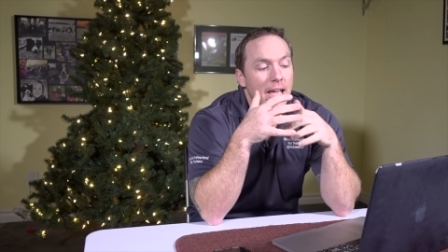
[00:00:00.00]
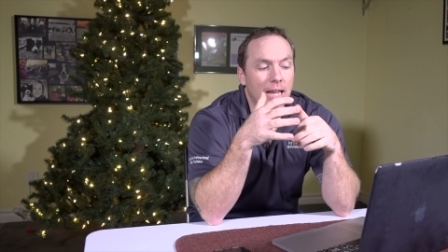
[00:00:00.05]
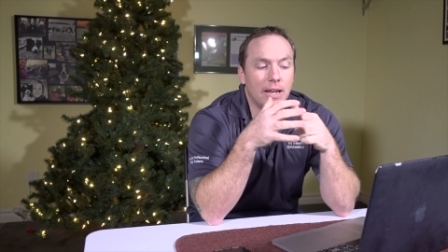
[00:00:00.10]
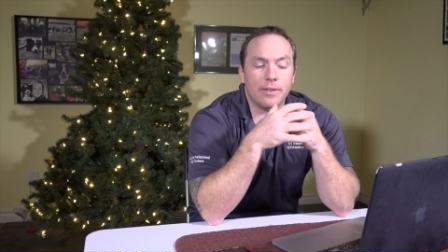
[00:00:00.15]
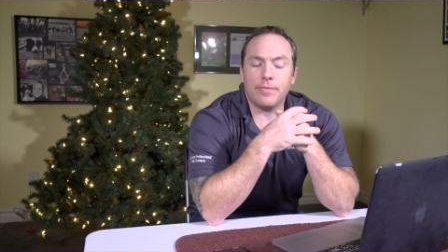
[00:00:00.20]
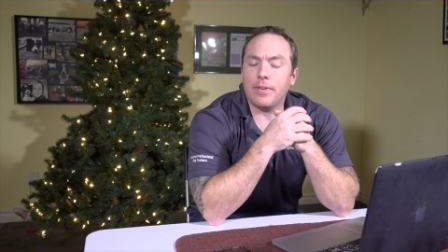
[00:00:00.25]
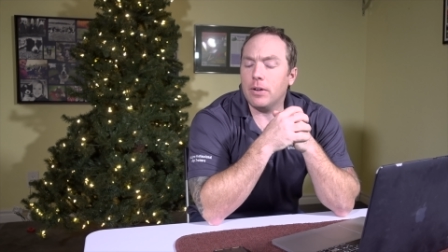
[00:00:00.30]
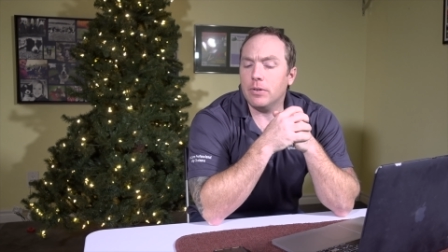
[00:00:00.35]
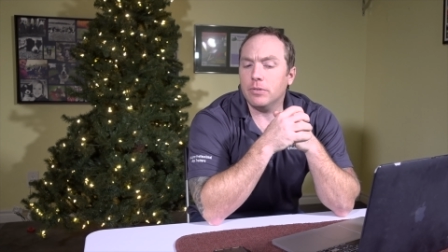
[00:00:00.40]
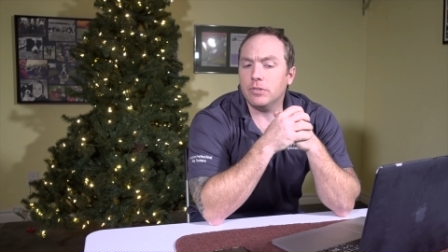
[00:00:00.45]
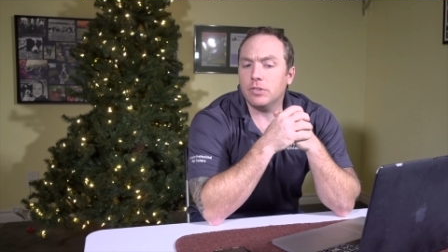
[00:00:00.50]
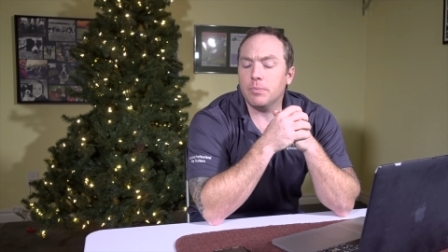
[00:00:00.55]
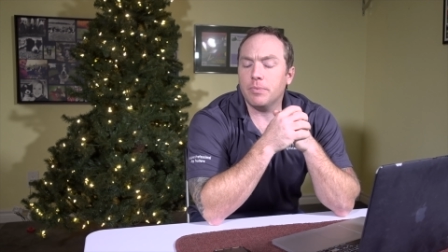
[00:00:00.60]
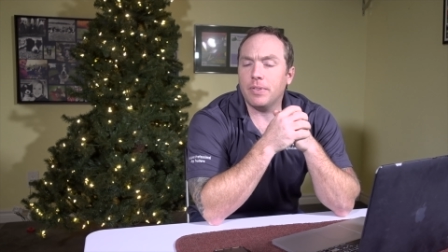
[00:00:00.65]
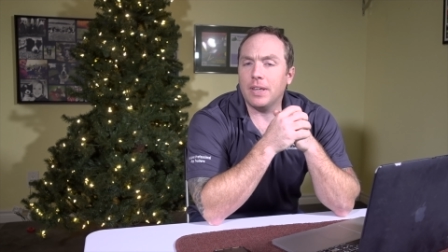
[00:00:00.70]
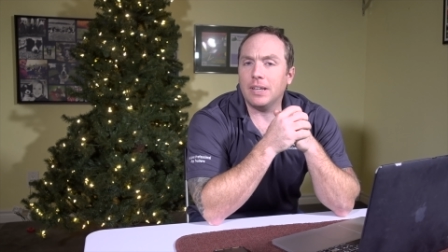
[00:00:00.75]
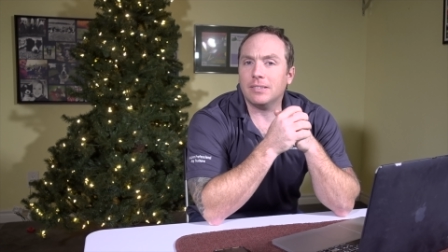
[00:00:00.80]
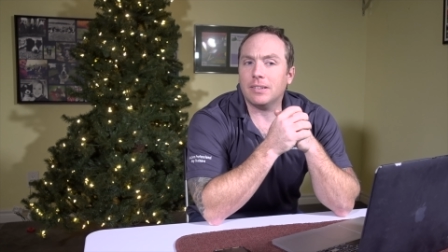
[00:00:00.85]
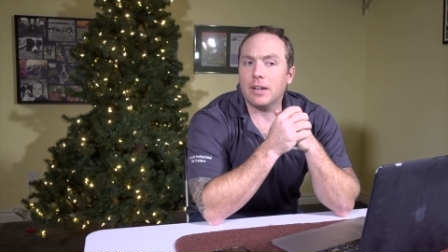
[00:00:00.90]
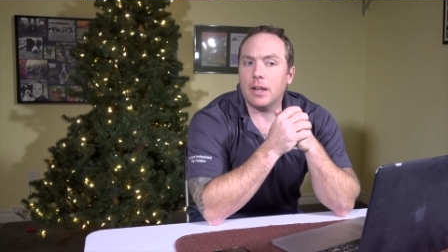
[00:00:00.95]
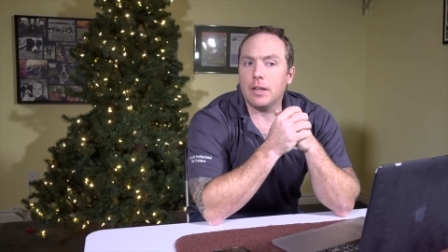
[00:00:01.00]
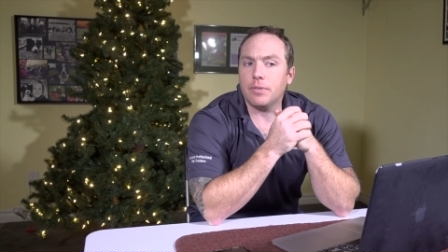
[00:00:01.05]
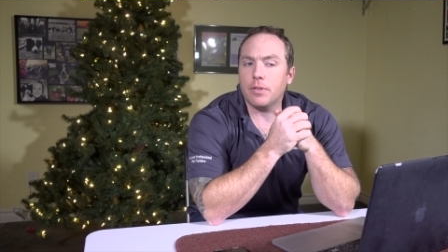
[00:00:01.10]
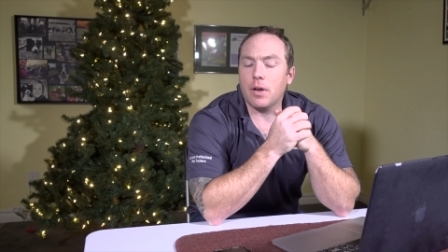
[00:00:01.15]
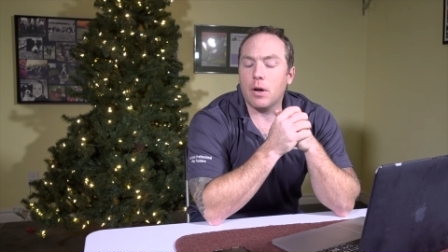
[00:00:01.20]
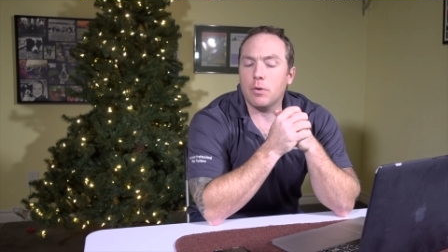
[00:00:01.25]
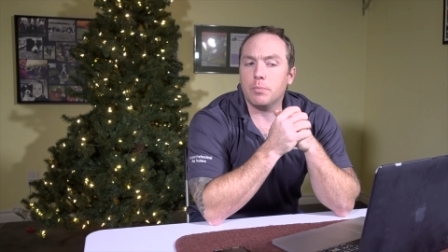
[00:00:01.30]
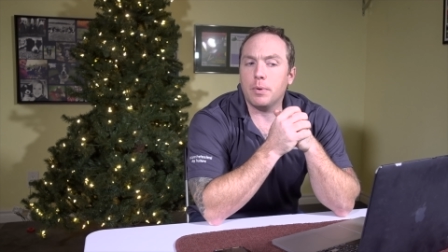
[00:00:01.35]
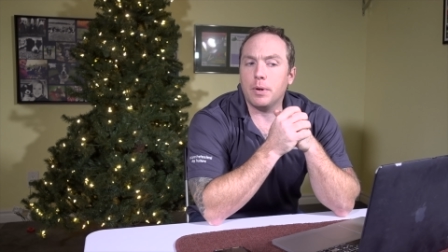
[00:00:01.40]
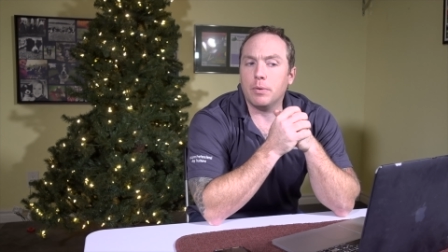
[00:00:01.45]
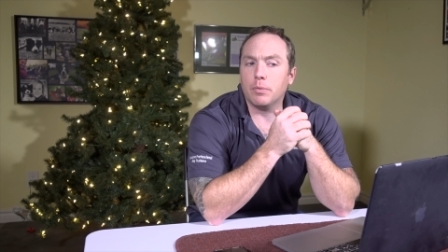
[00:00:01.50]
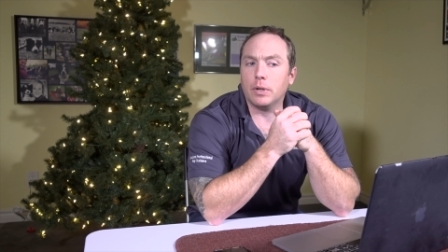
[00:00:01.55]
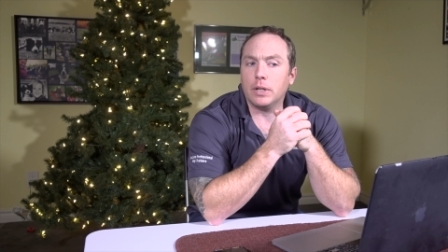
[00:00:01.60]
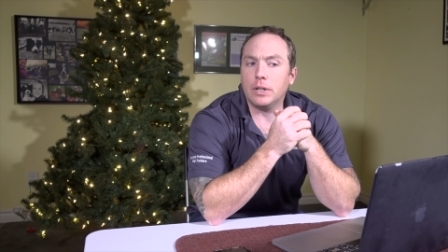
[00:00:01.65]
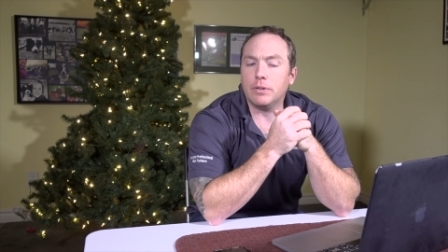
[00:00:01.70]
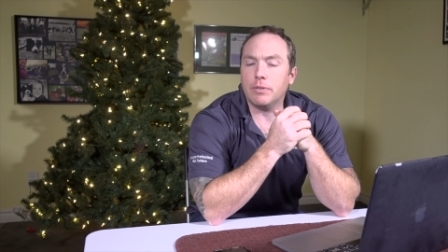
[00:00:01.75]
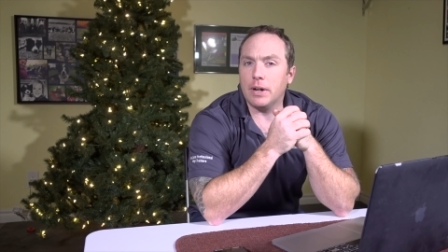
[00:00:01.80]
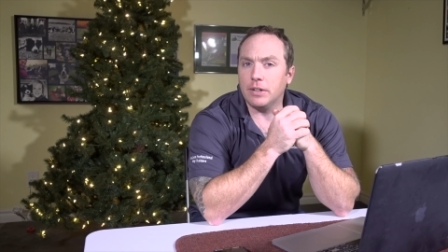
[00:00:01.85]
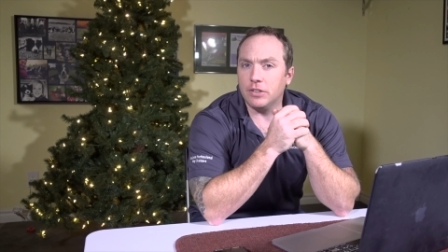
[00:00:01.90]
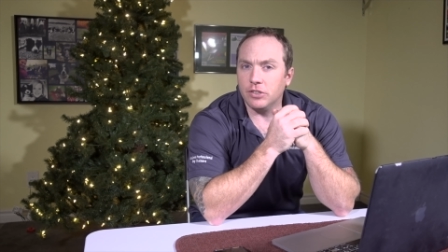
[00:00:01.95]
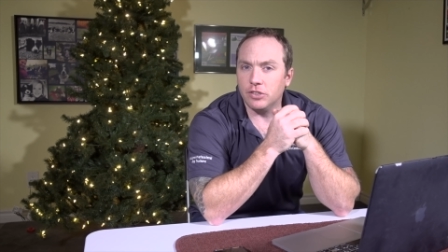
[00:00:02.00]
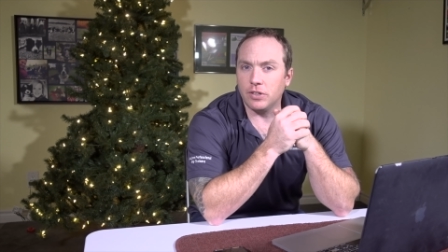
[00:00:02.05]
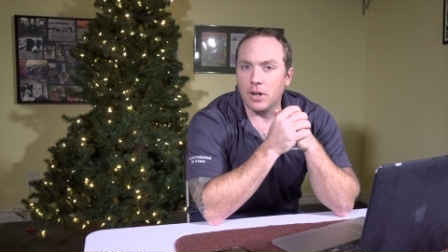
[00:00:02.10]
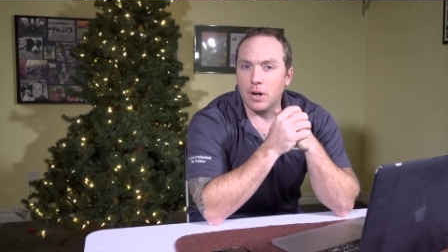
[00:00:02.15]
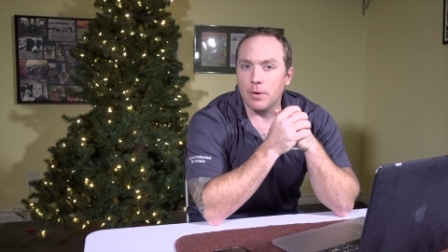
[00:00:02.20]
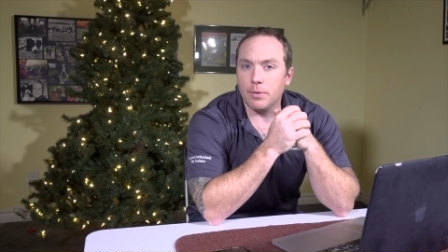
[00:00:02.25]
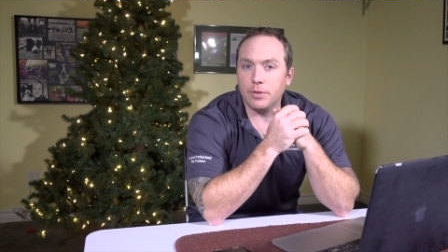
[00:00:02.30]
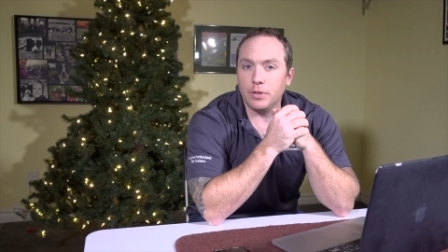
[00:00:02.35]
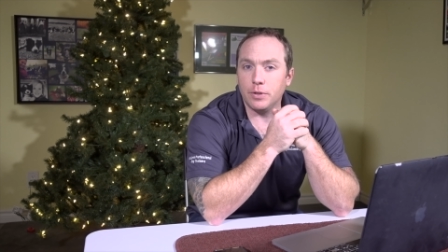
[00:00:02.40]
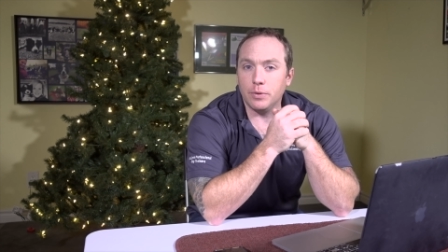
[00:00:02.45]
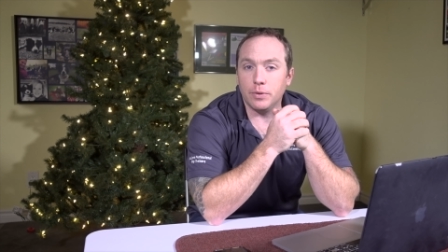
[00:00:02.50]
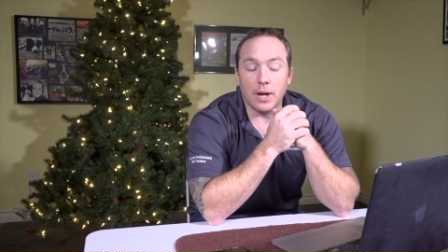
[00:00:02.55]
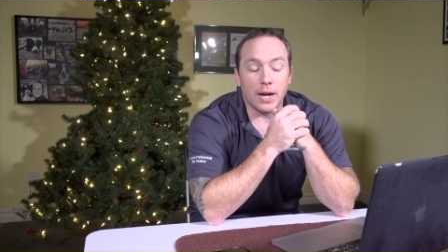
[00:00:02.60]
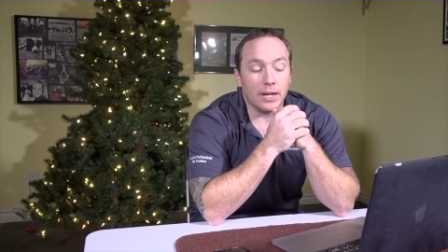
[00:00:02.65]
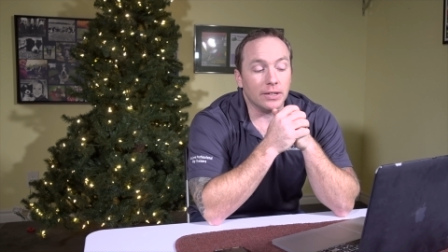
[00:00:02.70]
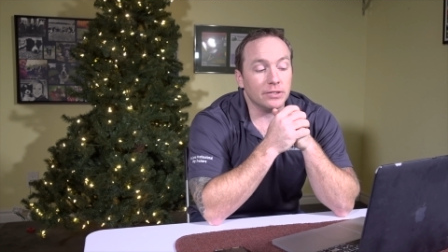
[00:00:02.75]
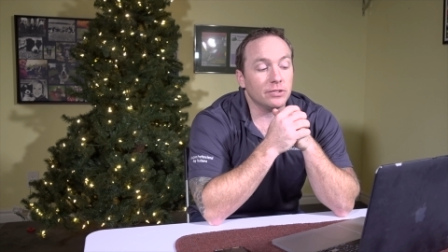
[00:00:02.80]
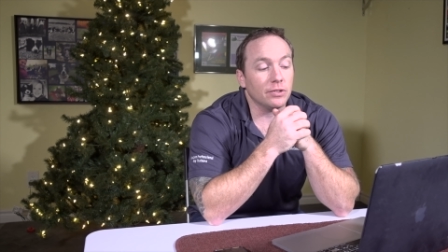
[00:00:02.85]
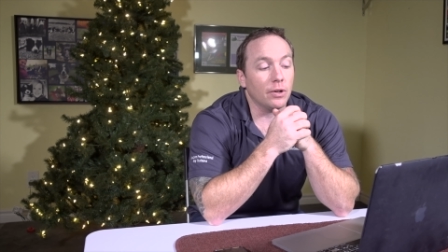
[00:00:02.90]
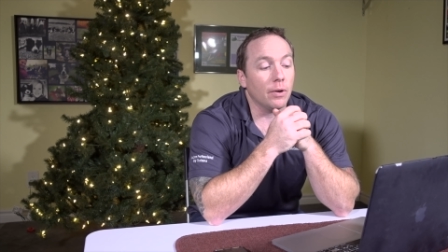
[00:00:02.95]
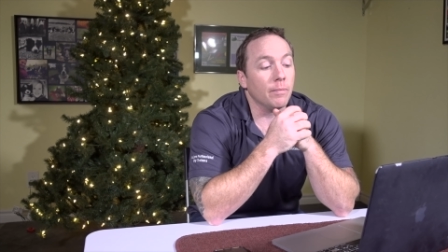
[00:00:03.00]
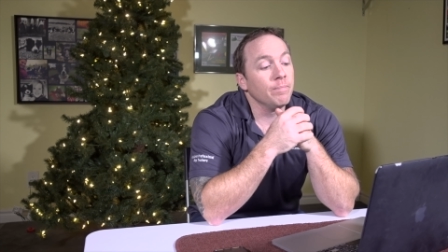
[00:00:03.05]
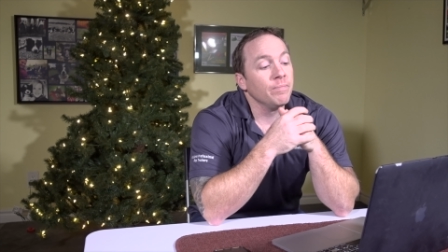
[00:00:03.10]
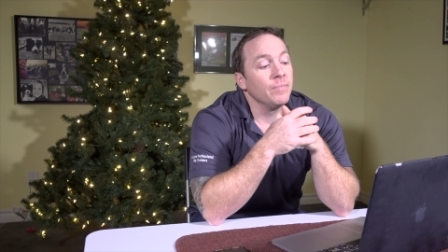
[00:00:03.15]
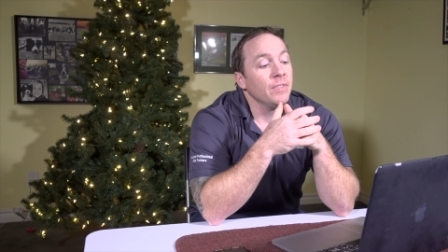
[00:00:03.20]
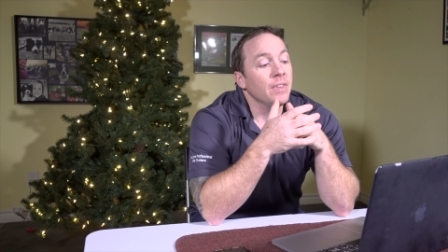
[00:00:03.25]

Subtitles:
and I found some things that I thought would be really great to share with you guys. So